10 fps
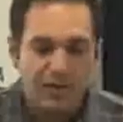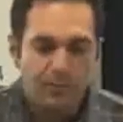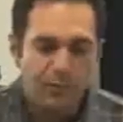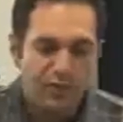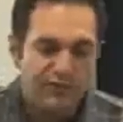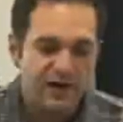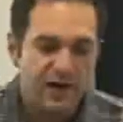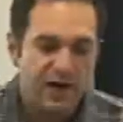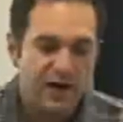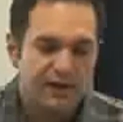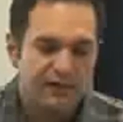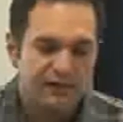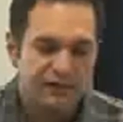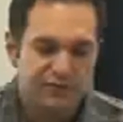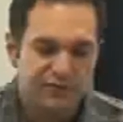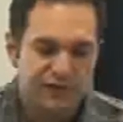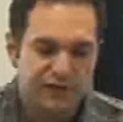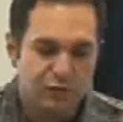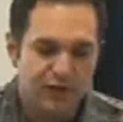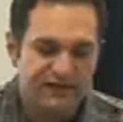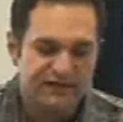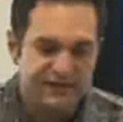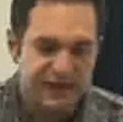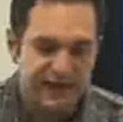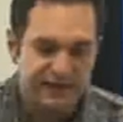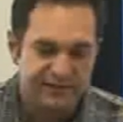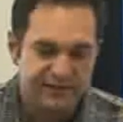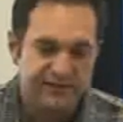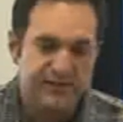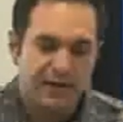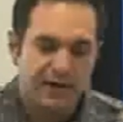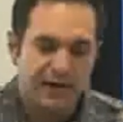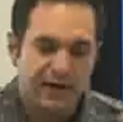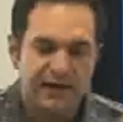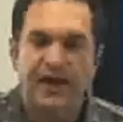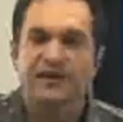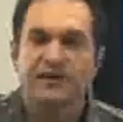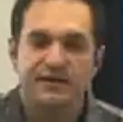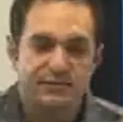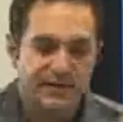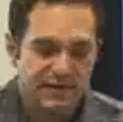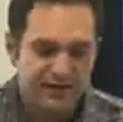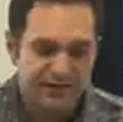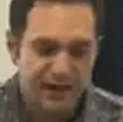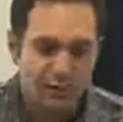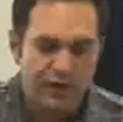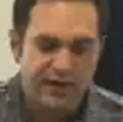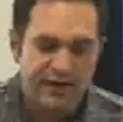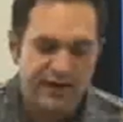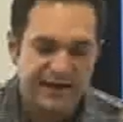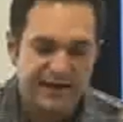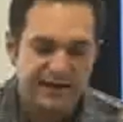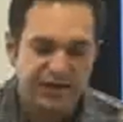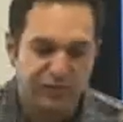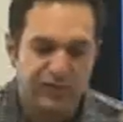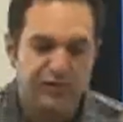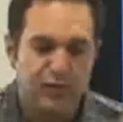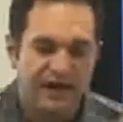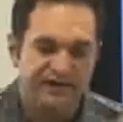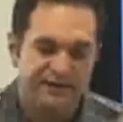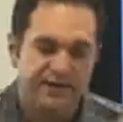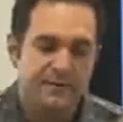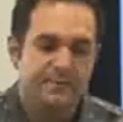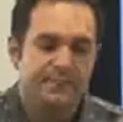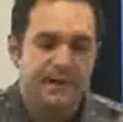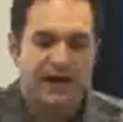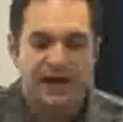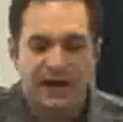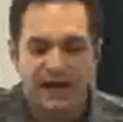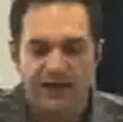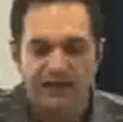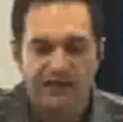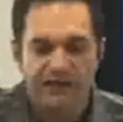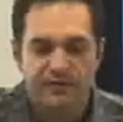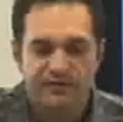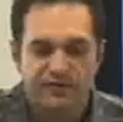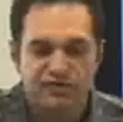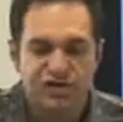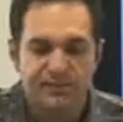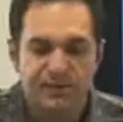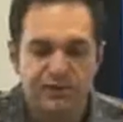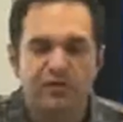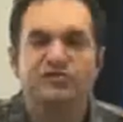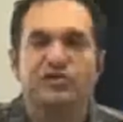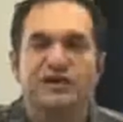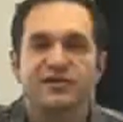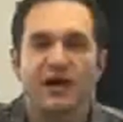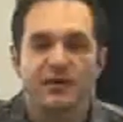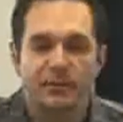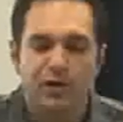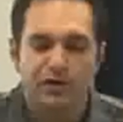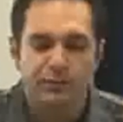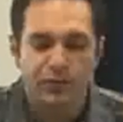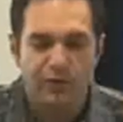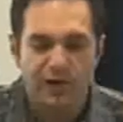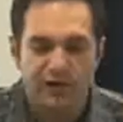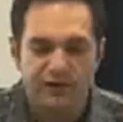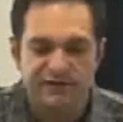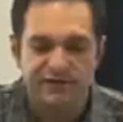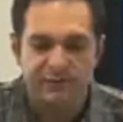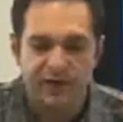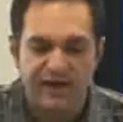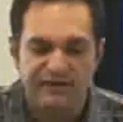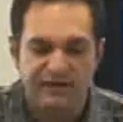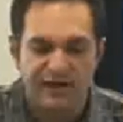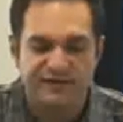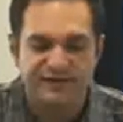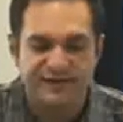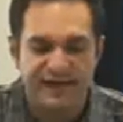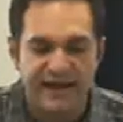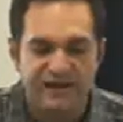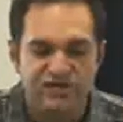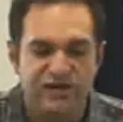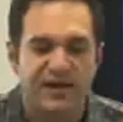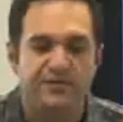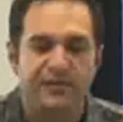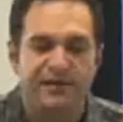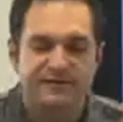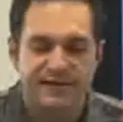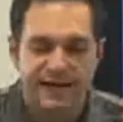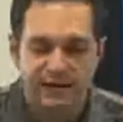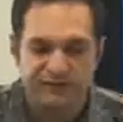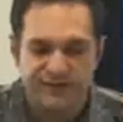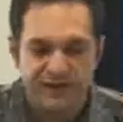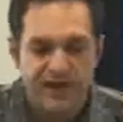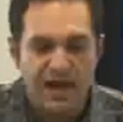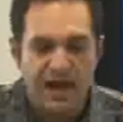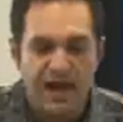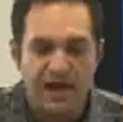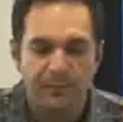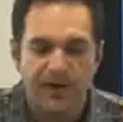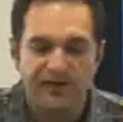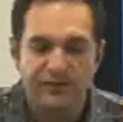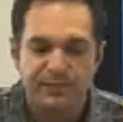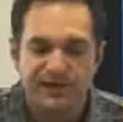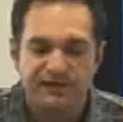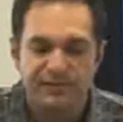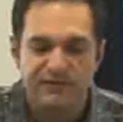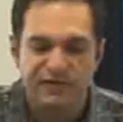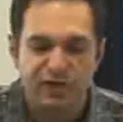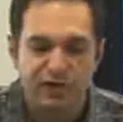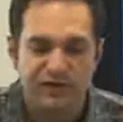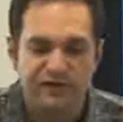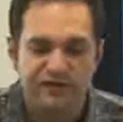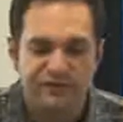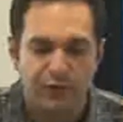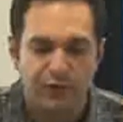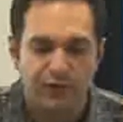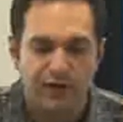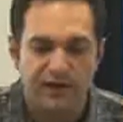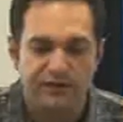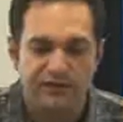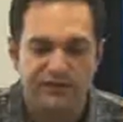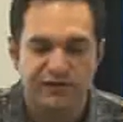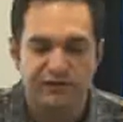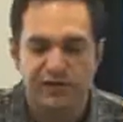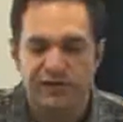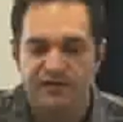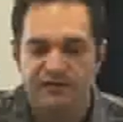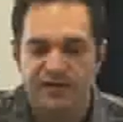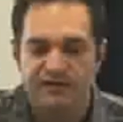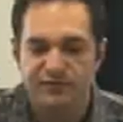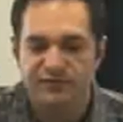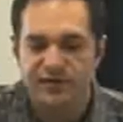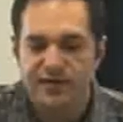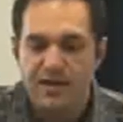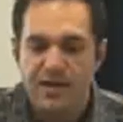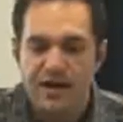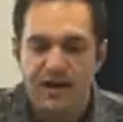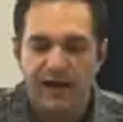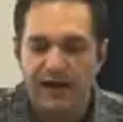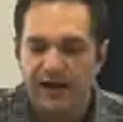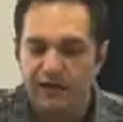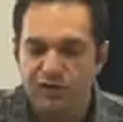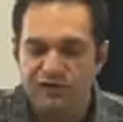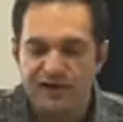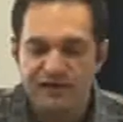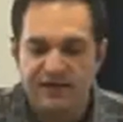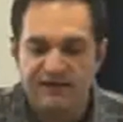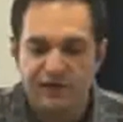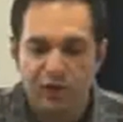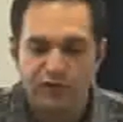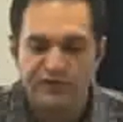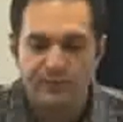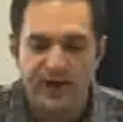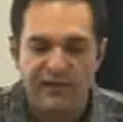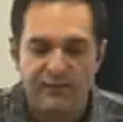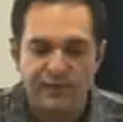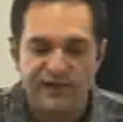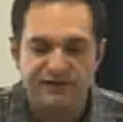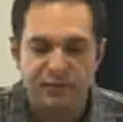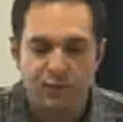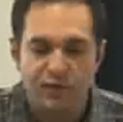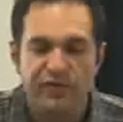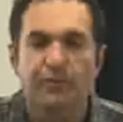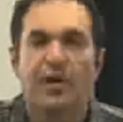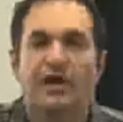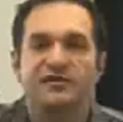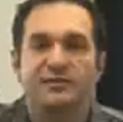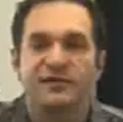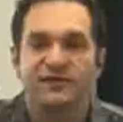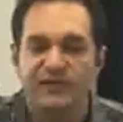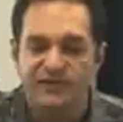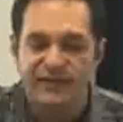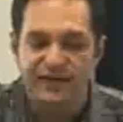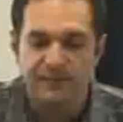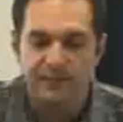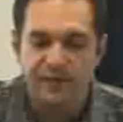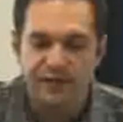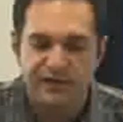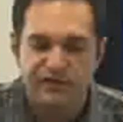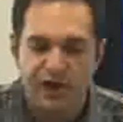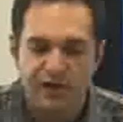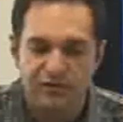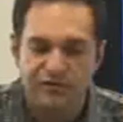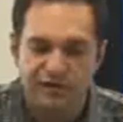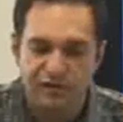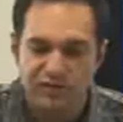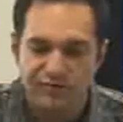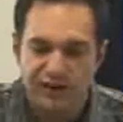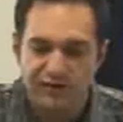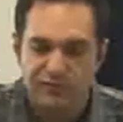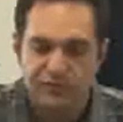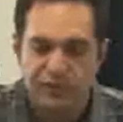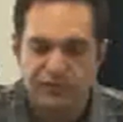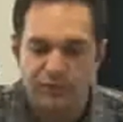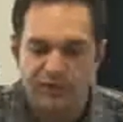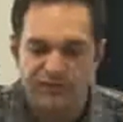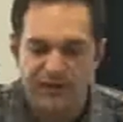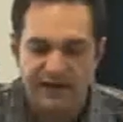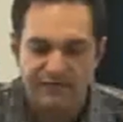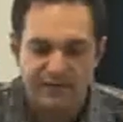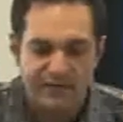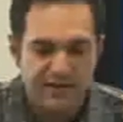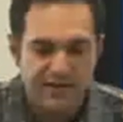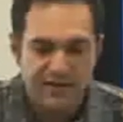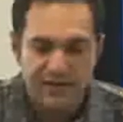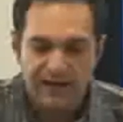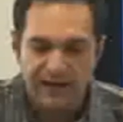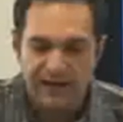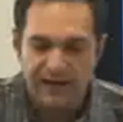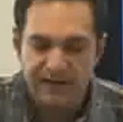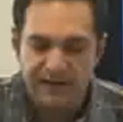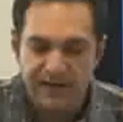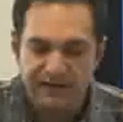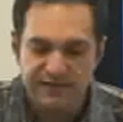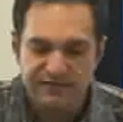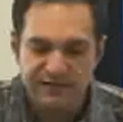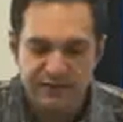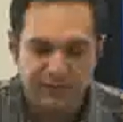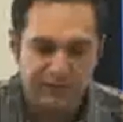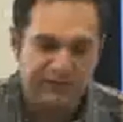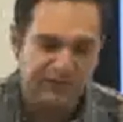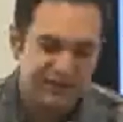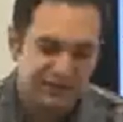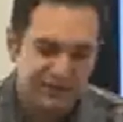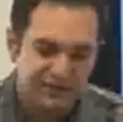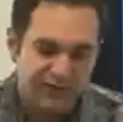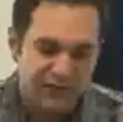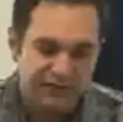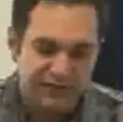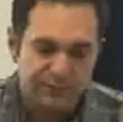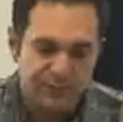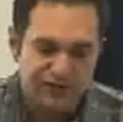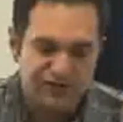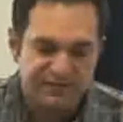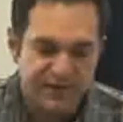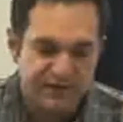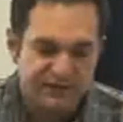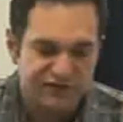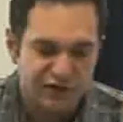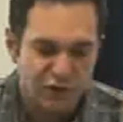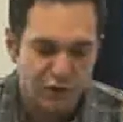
Moving on to the U.S. side. I lied to you at the beginning. I've got one Canadian and three U.S. Searchlight Minerals trades on the bulletin board under the symbol SRCH. The company has announced a private placement of securities to certain accredited investors. It looks like they've closed a private placement worth approximately $15 million. The unit value is $125. And this company looks like they're involved in precious metals and